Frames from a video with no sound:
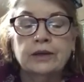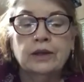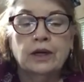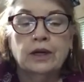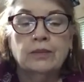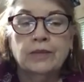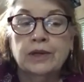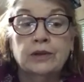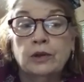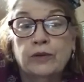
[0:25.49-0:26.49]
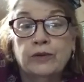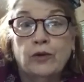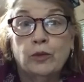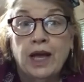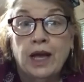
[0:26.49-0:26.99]
And so we've
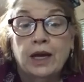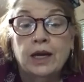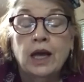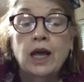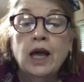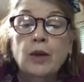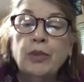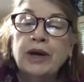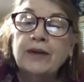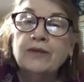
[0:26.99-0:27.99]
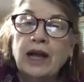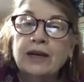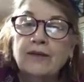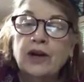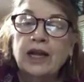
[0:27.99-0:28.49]
never been, but I
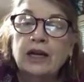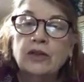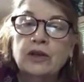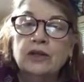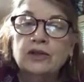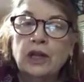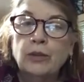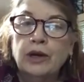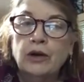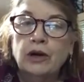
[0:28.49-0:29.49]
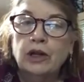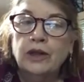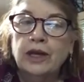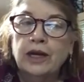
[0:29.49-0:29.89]
never had anything to celebrate or anything.